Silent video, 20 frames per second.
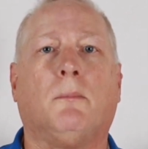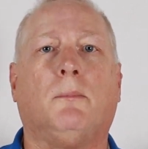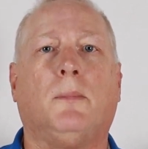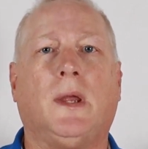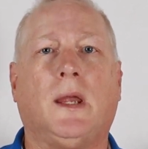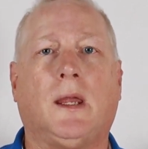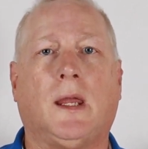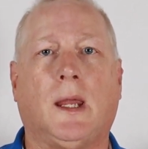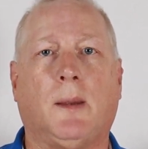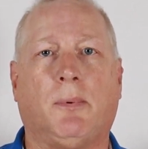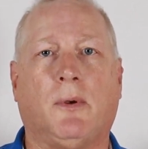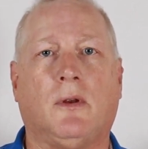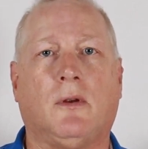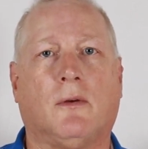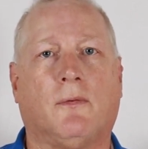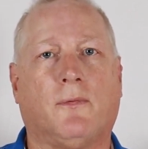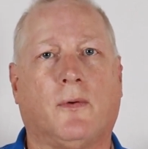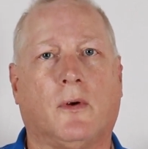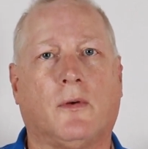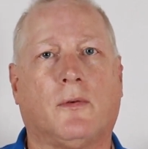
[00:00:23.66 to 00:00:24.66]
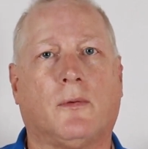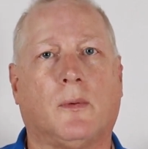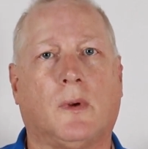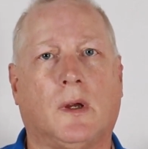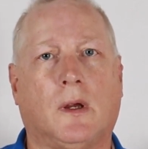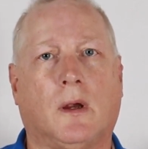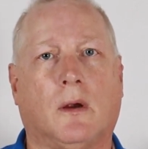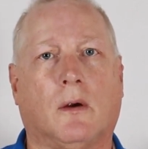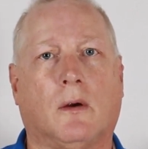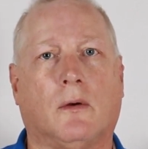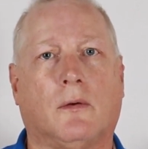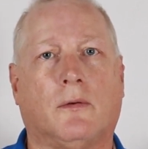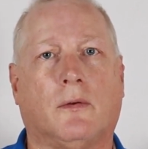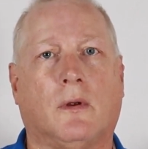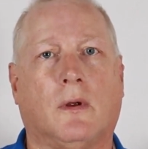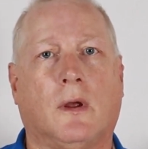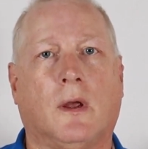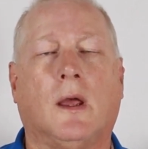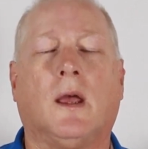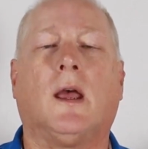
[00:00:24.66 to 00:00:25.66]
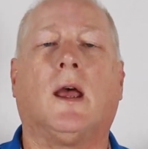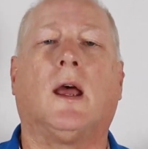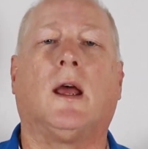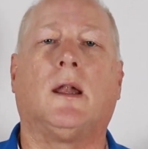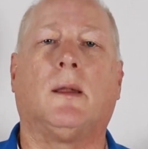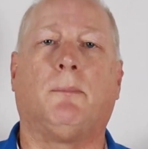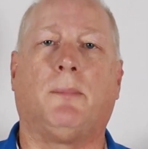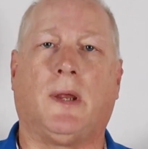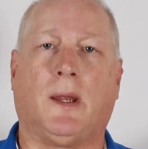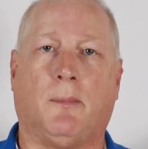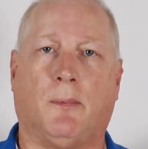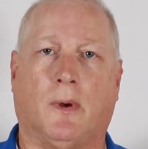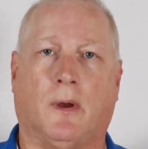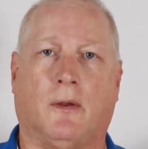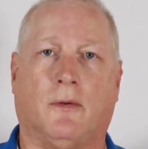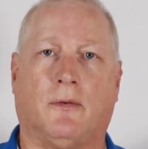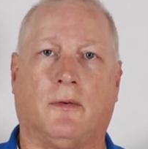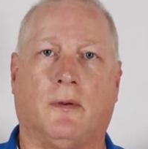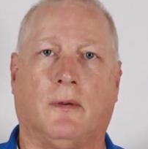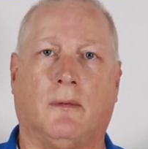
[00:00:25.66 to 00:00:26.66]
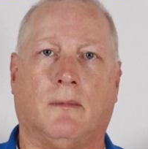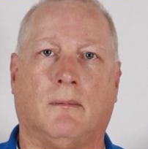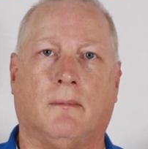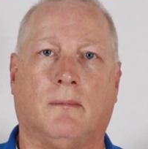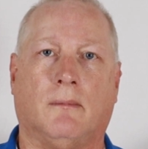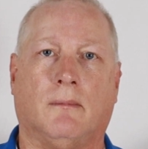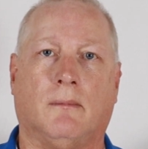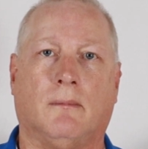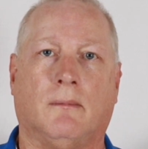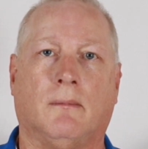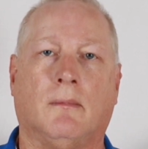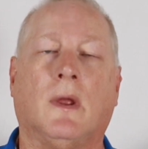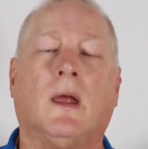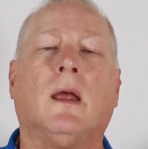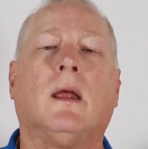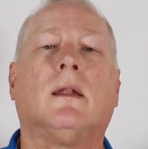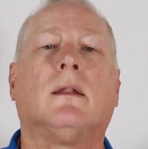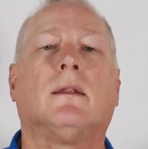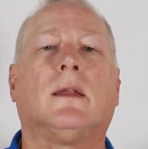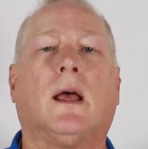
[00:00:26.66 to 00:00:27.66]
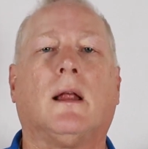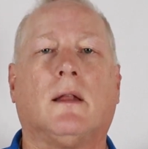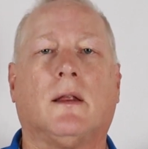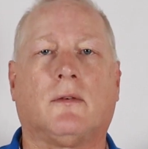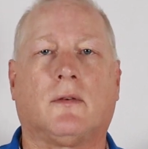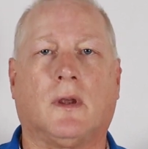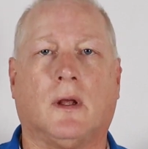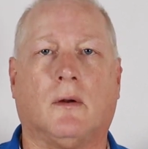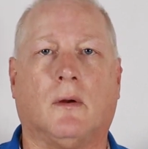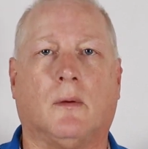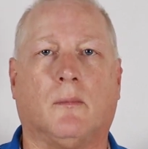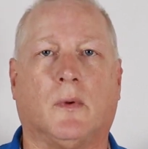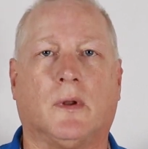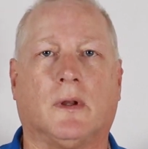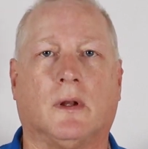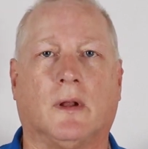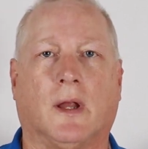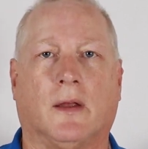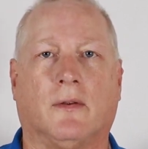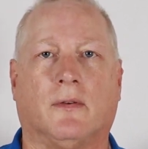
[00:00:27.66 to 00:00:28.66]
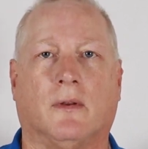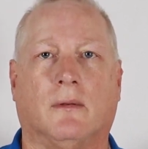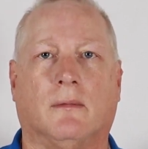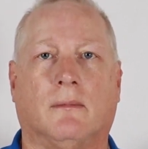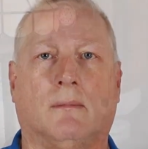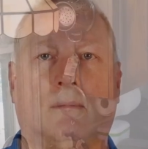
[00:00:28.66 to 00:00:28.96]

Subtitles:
Beekeeping Your First 3 Years, and the Bee Buzz. Now let's get on with the lesson.